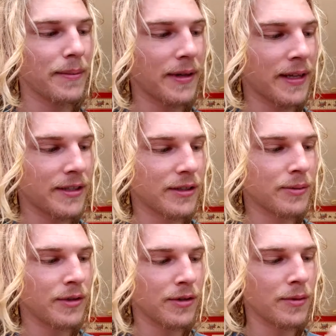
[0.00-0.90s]
but let's just
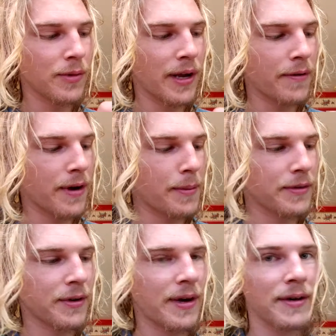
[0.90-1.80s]
resume whatever
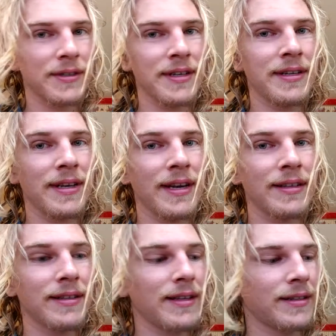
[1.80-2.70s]
episode I was in
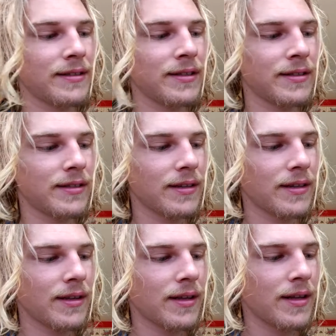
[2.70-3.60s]
and let's just
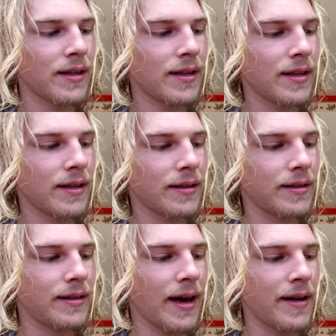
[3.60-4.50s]

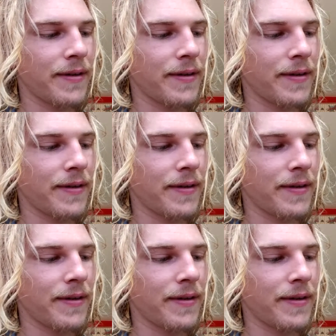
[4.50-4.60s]
dive